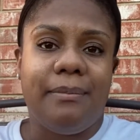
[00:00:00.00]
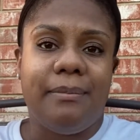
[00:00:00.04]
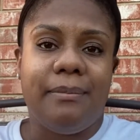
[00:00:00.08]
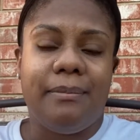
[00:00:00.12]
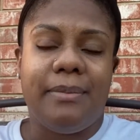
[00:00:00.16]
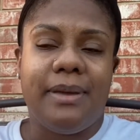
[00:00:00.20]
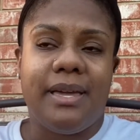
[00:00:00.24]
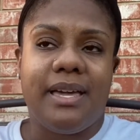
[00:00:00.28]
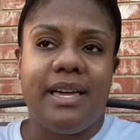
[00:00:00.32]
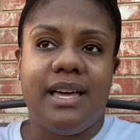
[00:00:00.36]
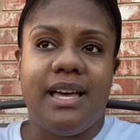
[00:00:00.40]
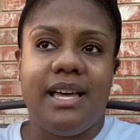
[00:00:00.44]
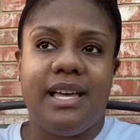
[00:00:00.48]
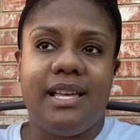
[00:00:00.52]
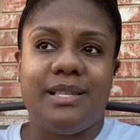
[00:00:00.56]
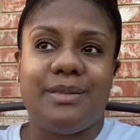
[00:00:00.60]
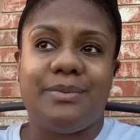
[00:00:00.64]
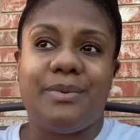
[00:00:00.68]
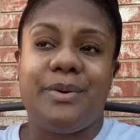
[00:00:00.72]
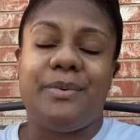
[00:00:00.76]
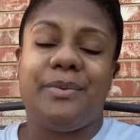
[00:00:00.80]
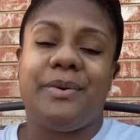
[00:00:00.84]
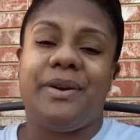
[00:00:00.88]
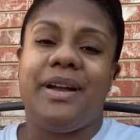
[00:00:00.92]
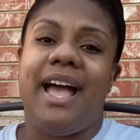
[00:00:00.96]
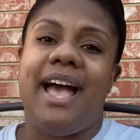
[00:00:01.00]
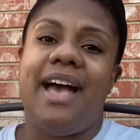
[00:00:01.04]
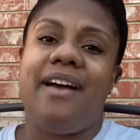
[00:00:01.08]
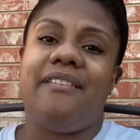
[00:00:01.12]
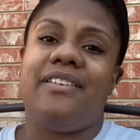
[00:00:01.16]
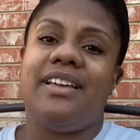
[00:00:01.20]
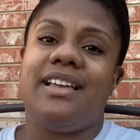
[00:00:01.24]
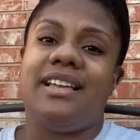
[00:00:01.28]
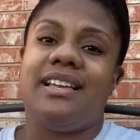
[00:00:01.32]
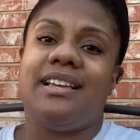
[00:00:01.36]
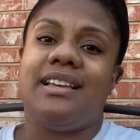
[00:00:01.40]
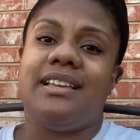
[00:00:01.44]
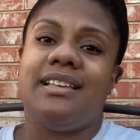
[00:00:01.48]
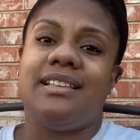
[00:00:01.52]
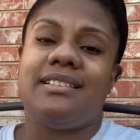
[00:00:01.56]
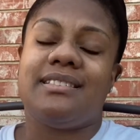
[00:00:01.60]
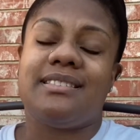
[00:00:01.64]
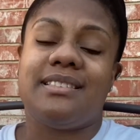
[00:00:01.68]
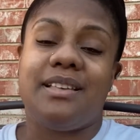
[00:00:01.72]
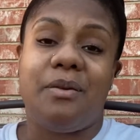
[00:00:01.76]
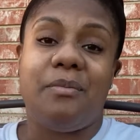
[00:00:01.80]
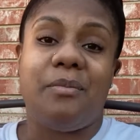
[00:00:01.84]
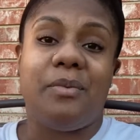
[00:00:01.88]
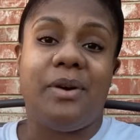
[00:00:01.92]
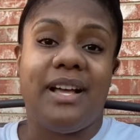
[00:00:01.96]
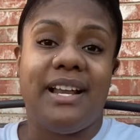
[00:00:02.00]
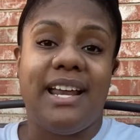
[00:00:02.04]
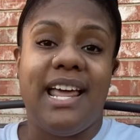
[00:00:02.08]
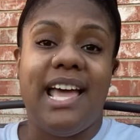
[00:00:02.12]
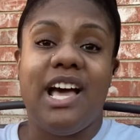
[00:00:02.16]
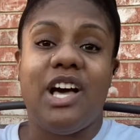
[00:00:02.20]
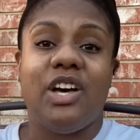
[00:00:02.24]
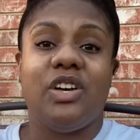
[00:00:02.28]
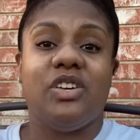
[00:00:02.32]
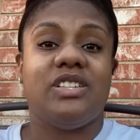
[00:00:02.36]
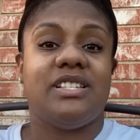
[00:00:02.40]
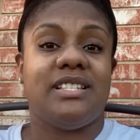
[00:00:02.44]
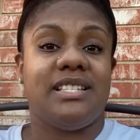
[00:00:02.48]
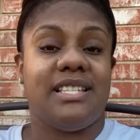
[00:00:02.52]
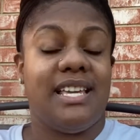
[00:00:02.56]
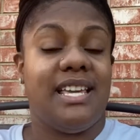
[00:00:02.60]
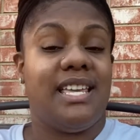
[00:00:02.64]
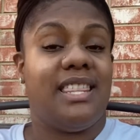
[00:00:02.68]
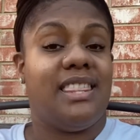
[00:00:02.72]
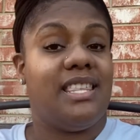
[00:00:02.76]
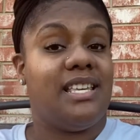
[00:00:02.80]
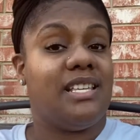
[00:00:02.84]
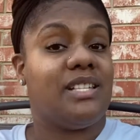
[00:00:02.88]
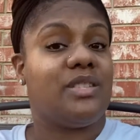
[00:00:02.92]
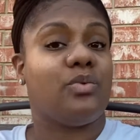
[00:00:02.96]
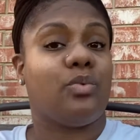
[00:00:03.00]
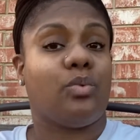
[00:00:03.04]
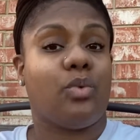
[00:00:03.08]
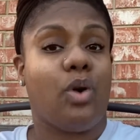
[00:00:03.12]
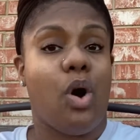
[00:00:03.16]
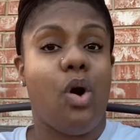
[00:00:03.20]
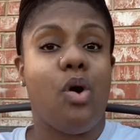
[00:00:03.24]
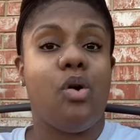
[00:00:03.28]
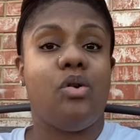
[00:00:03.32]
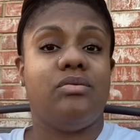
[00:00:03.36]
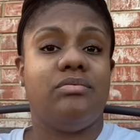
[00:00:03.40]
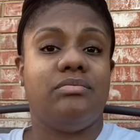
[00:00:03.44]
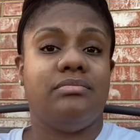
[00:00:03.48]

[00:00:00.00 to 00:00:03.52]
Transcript: because we were having someone else in this role.